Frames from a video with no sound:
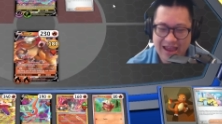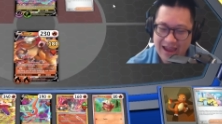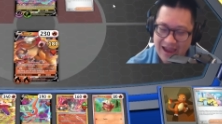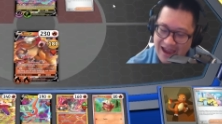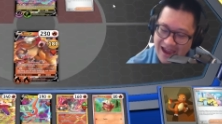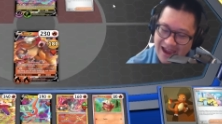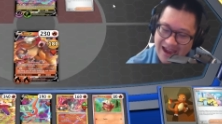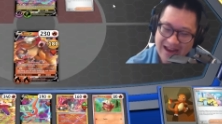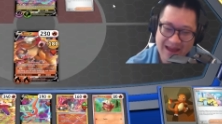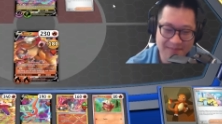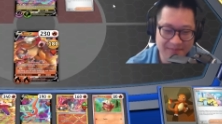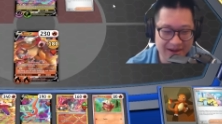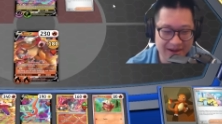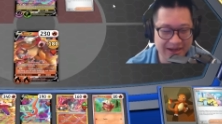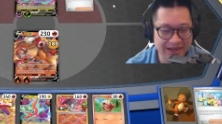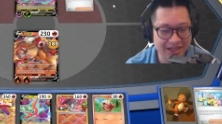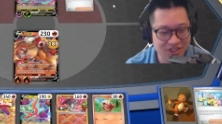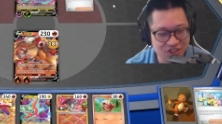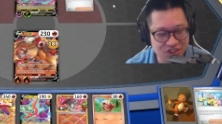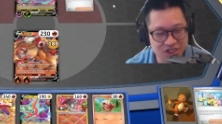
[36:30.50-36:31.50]
And I'm gonna
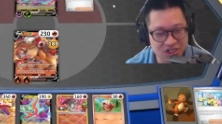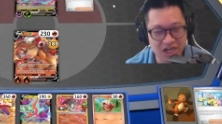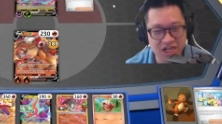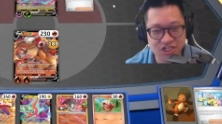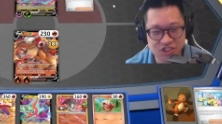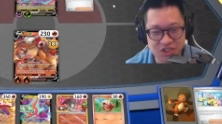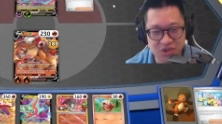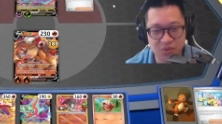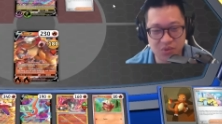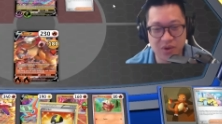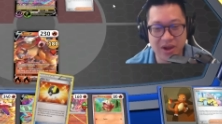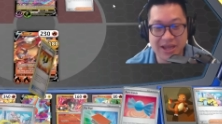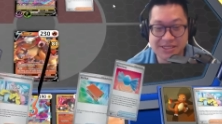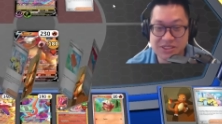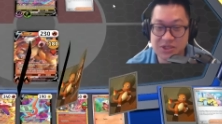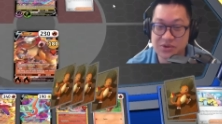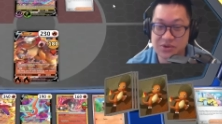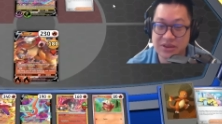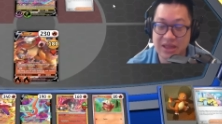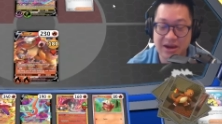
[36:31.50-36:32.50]
get judged away.
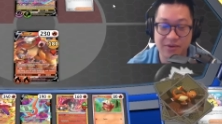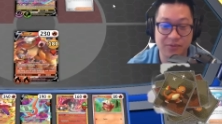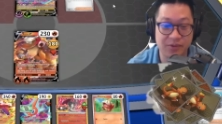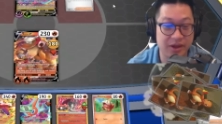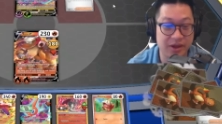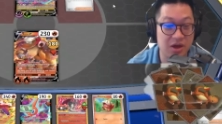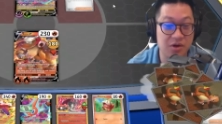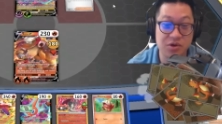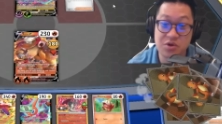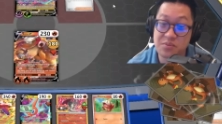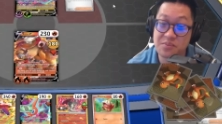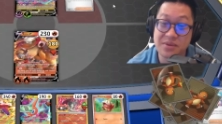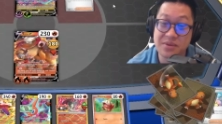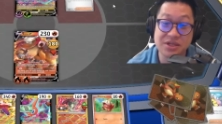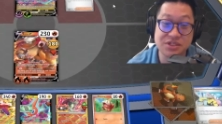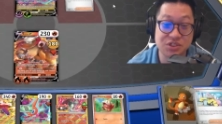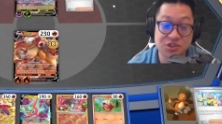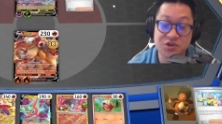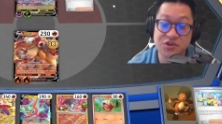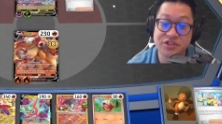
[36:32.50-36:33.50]
So there we go. You
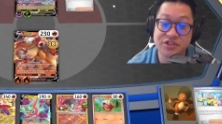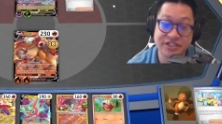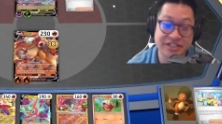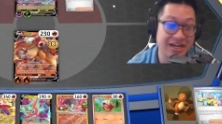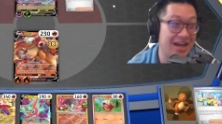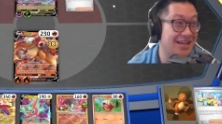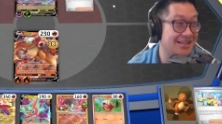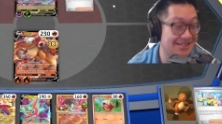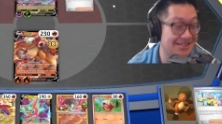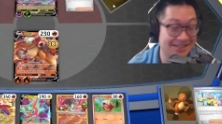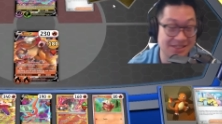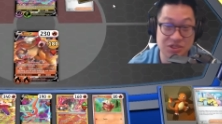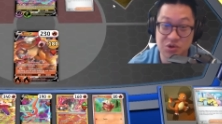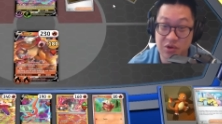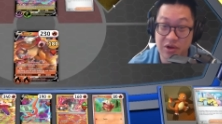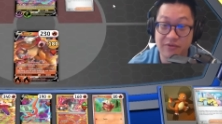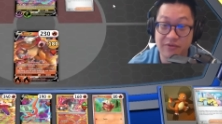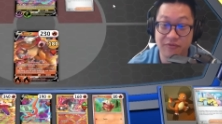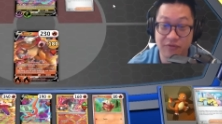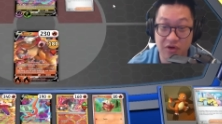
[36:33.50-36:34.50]
missed your chance
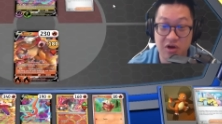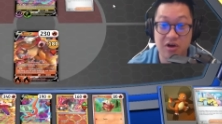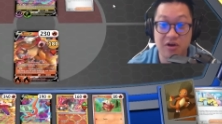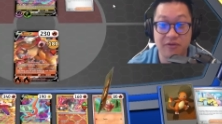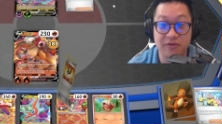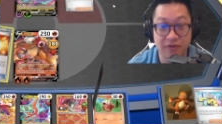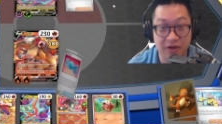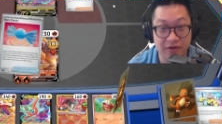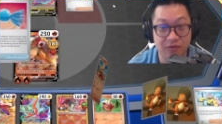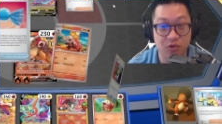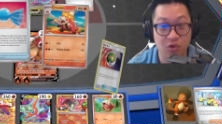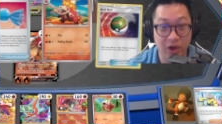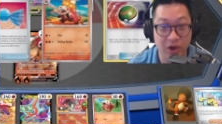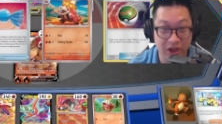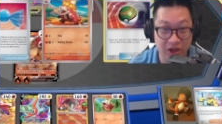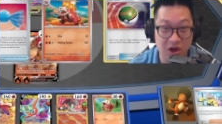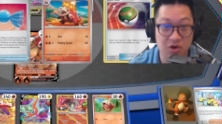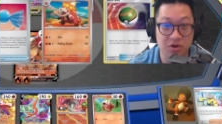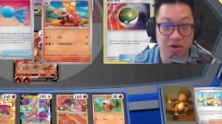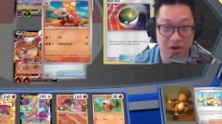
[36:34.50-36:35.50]
to evolve a
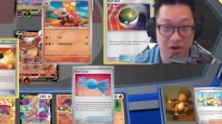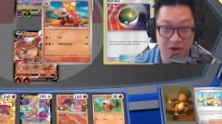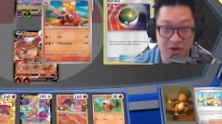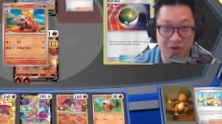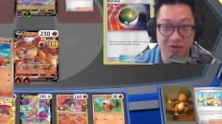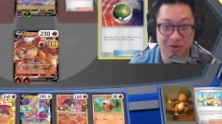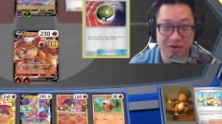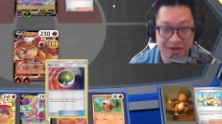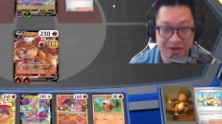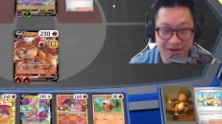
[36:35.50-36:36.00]
Fuecoco.